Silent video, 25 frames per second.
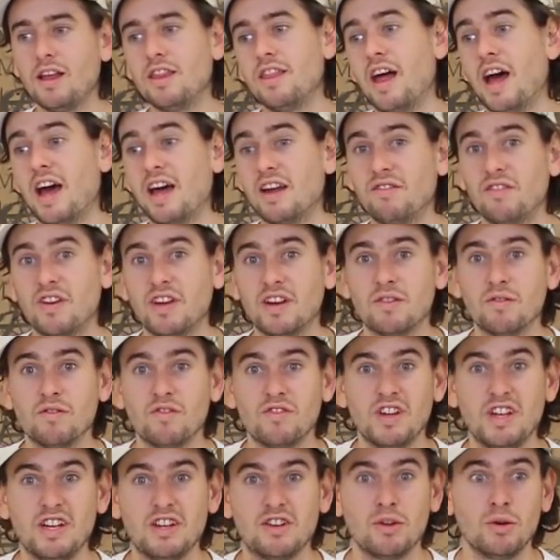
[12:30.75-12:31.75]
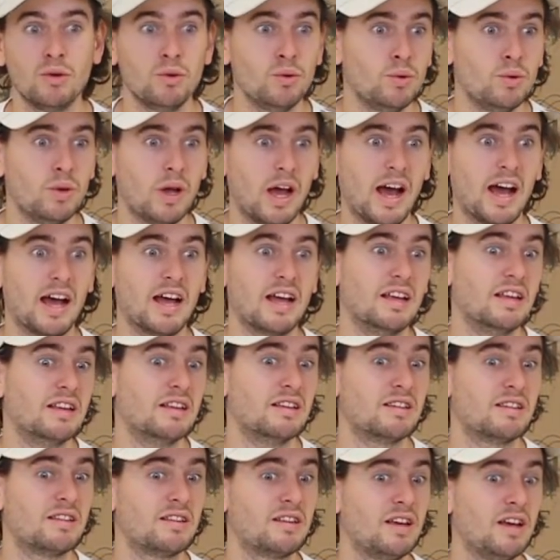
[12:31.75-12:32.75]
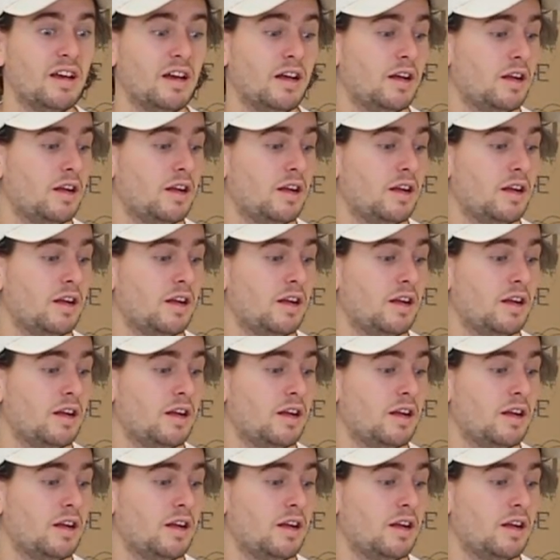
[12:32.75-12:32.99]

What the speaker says: The Advent V2 has